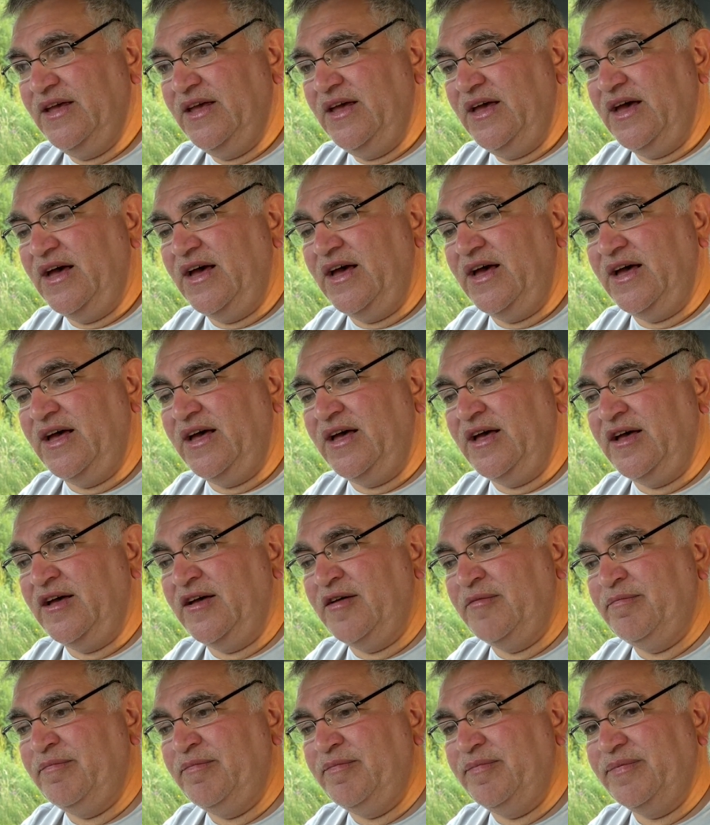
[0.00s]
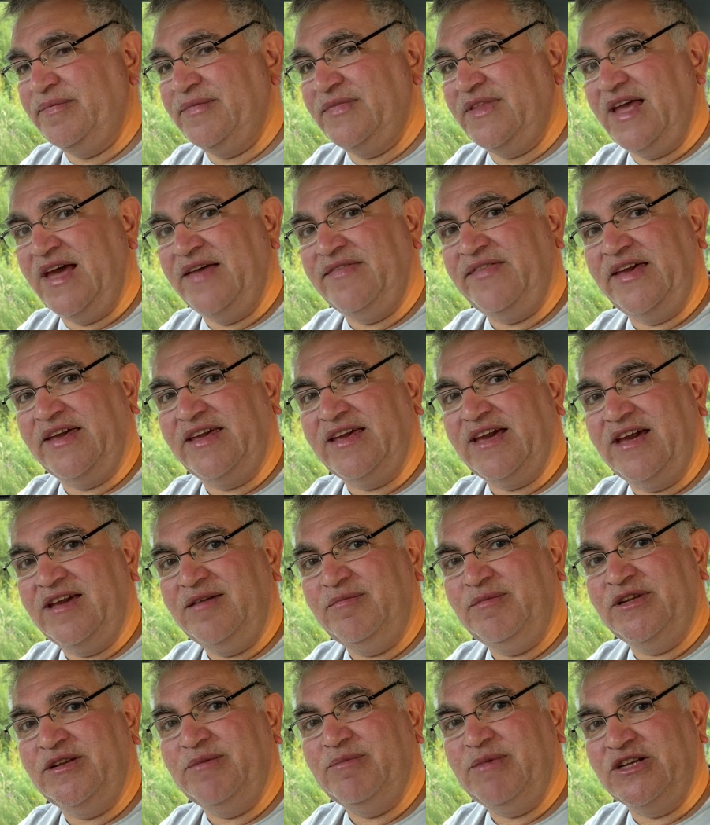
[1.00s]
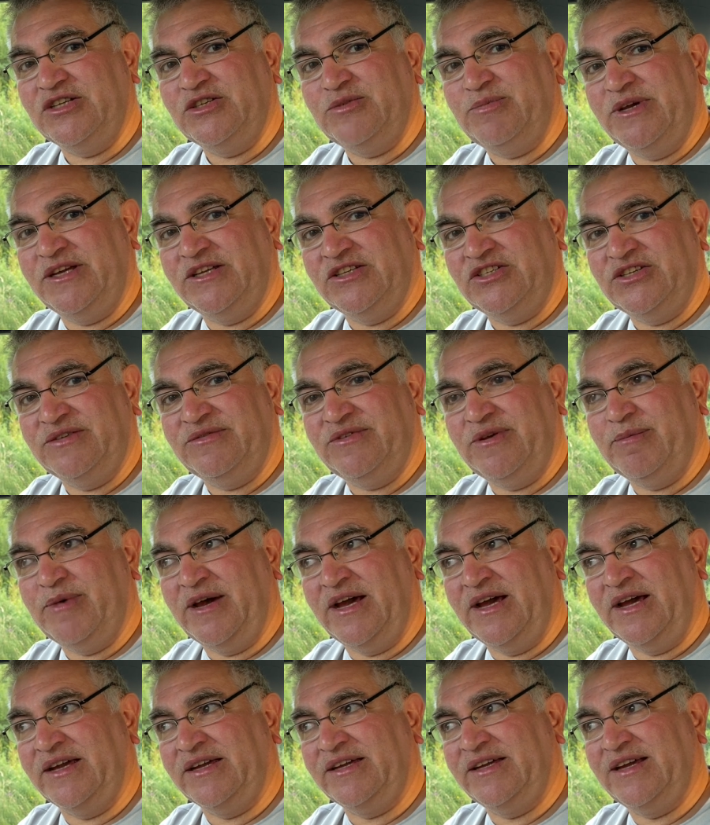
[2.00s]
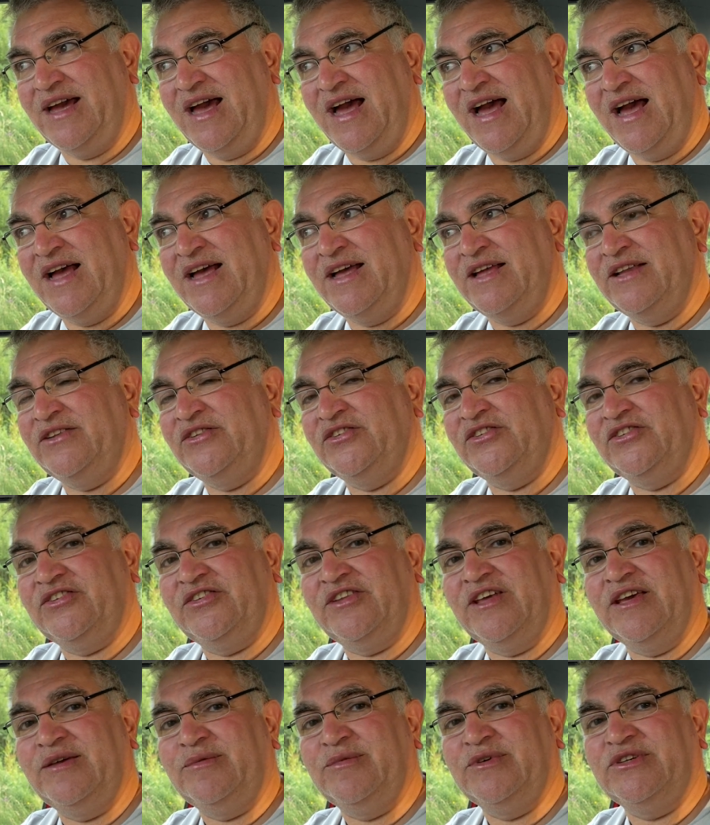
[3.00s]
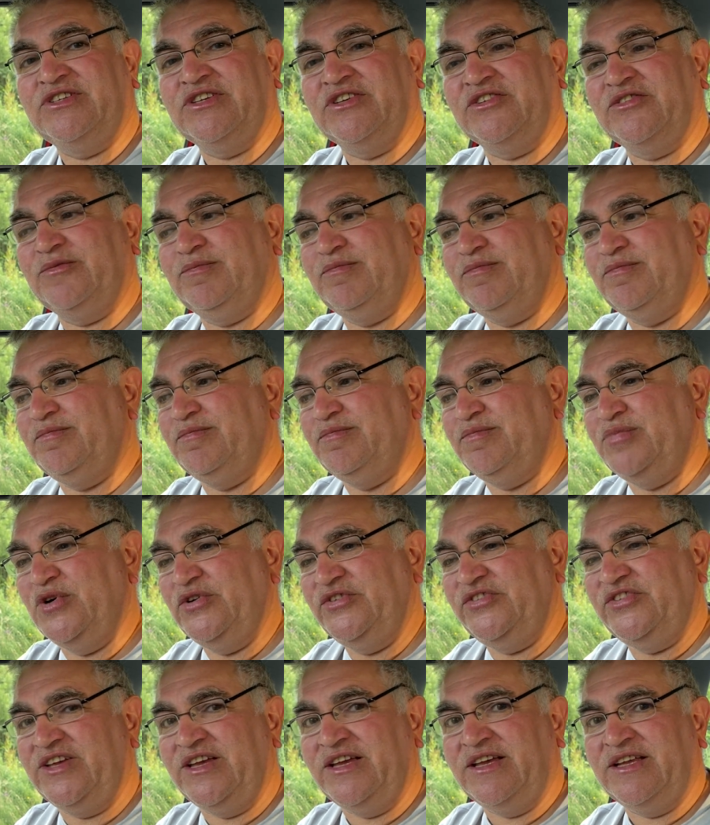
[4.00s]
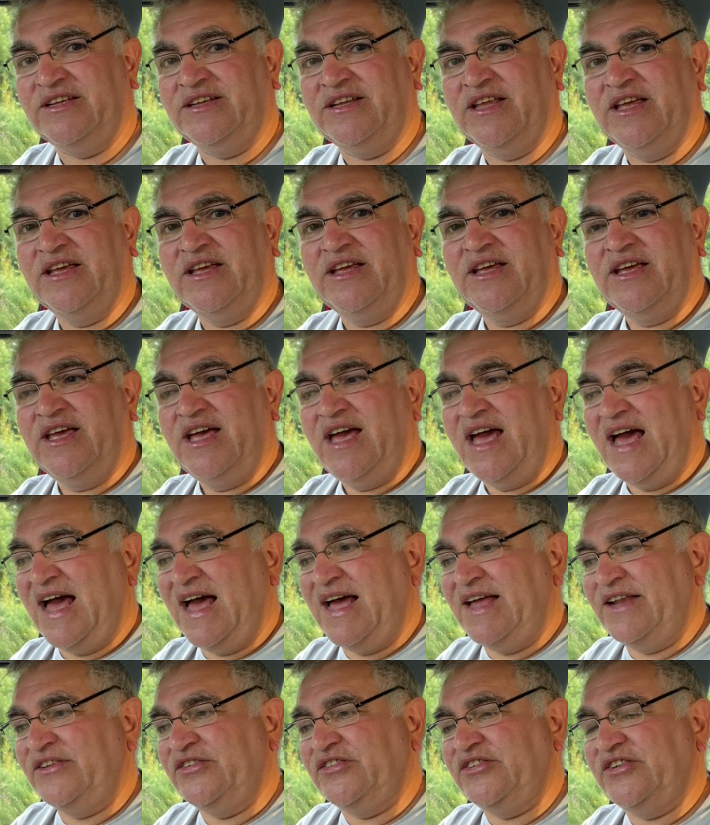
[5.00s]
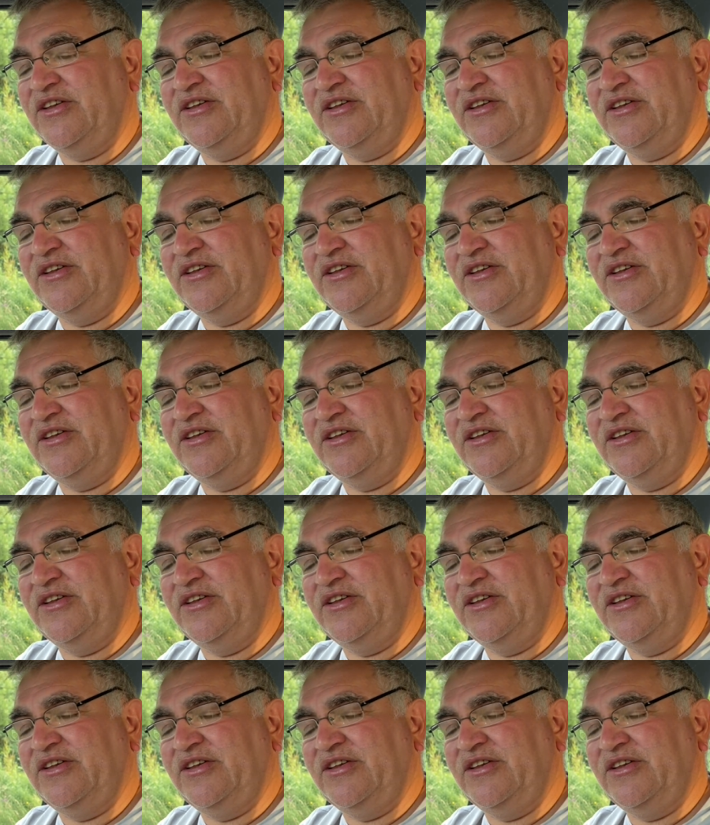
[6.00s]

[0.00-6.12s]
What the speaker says: And they came in a much bigger jiffy bag, and they were just put in, and